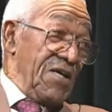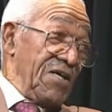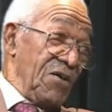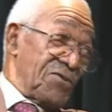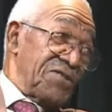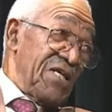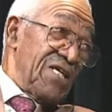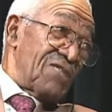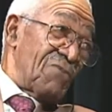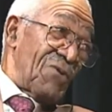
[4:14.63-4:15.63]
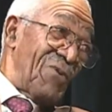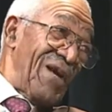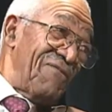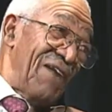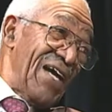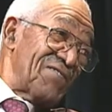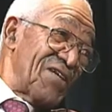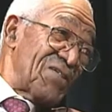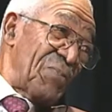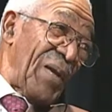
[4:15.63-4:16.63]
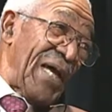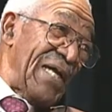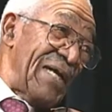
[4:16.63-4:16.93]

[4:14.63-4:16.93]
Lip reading: those dinners were 25 cents a plate.